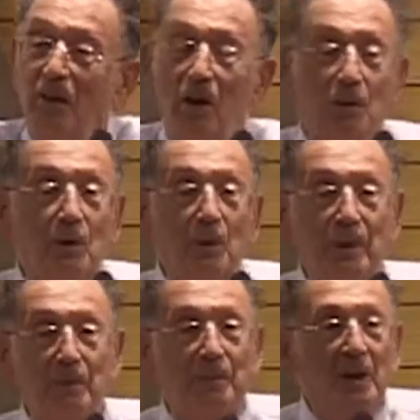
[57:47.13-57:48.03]

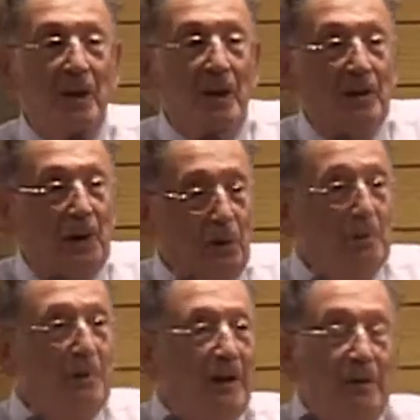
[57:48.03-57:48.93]
colloquium
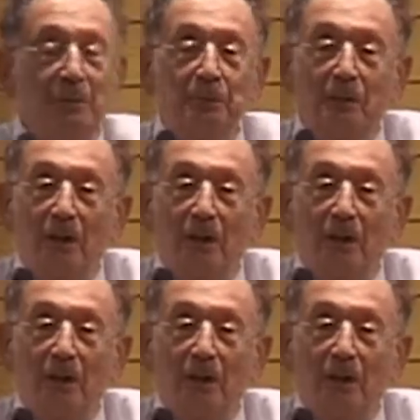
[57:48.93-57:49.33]
told me